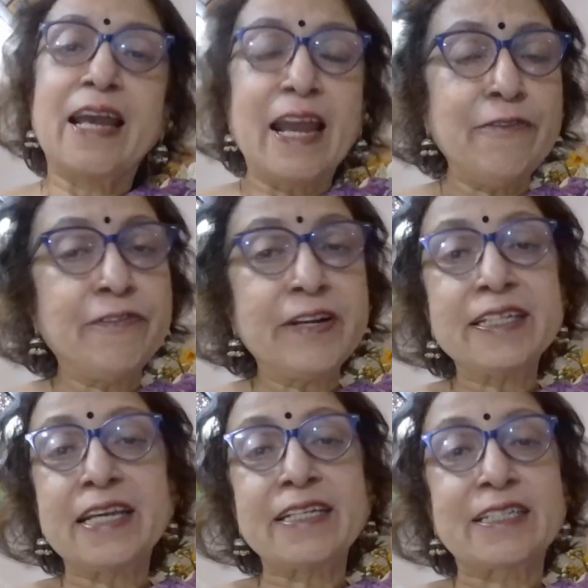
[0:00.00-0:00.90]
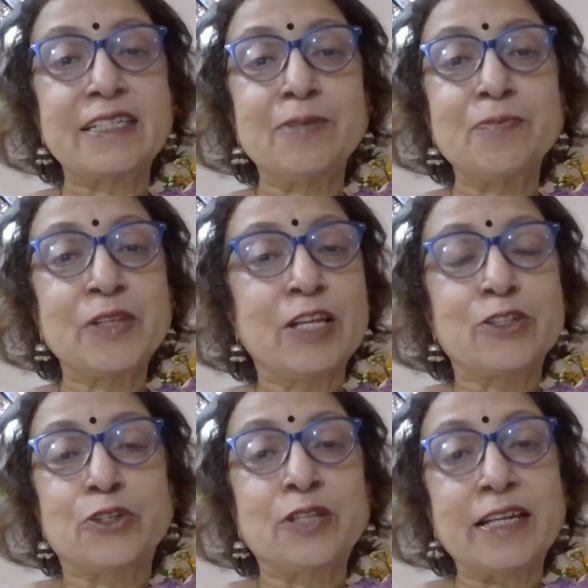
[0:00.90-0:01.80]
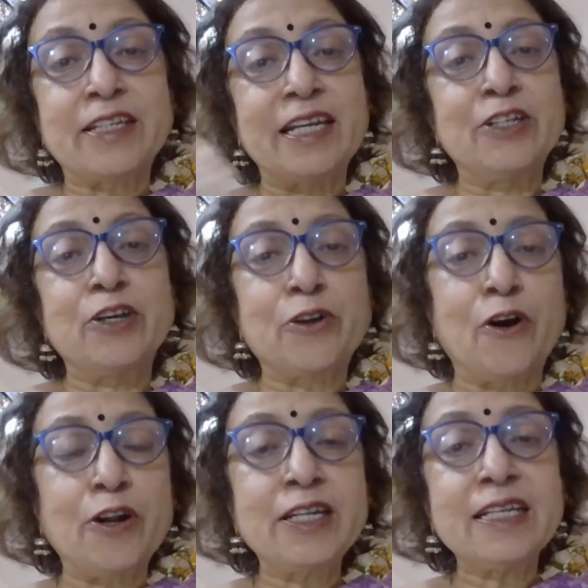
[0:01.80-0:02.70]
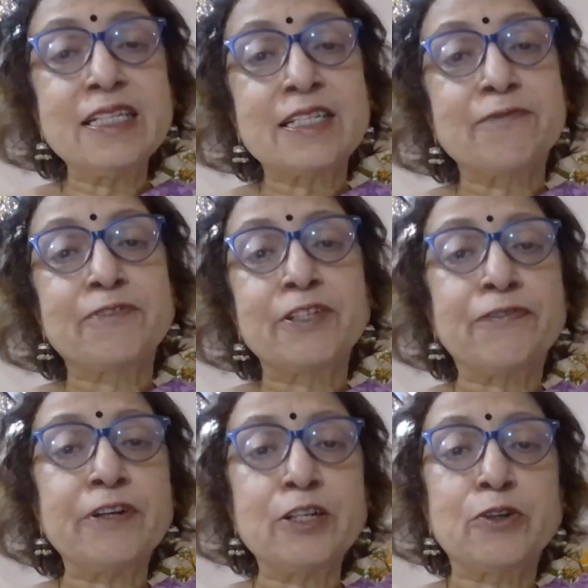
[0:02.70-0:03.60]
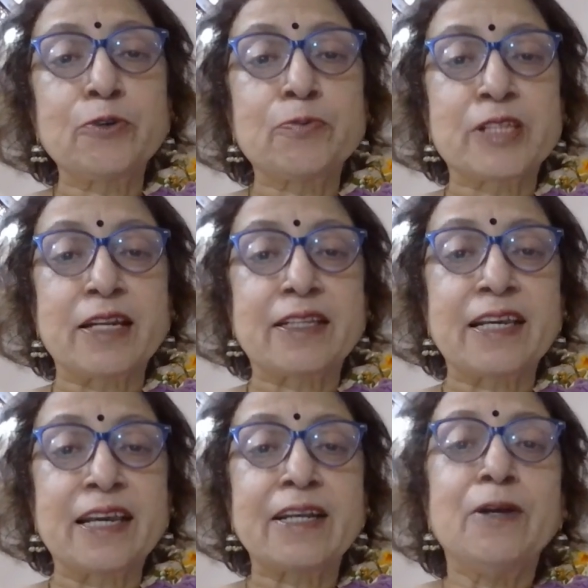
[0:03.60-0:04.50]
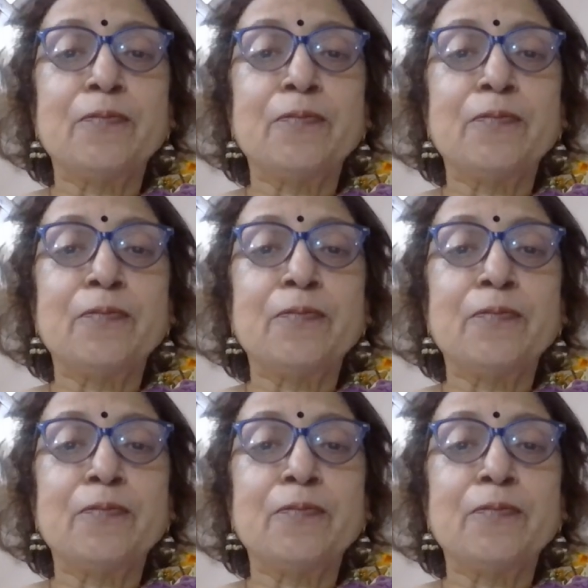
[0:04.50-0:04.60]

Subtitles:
everyday term, so that in your audience, if different groups are there,